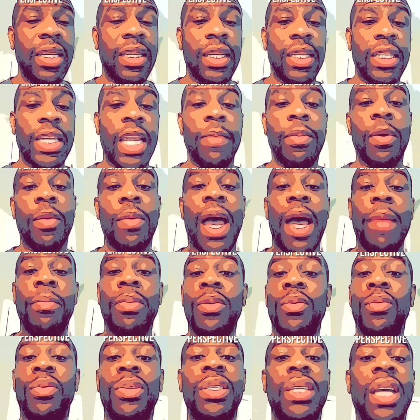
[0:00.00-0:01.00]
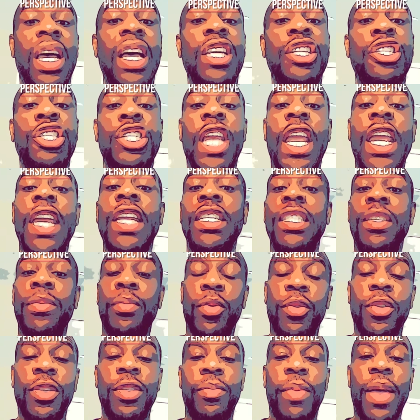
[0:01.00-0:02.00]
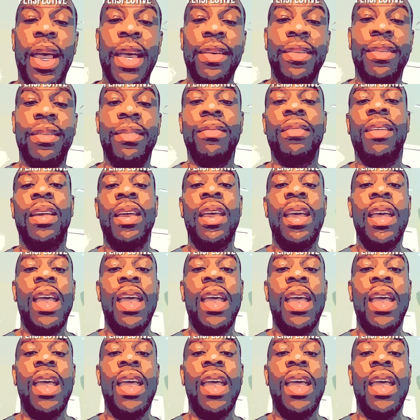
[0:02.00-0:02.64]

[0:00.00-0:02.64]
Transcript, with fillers: to escape the monopoly was a change in perspective.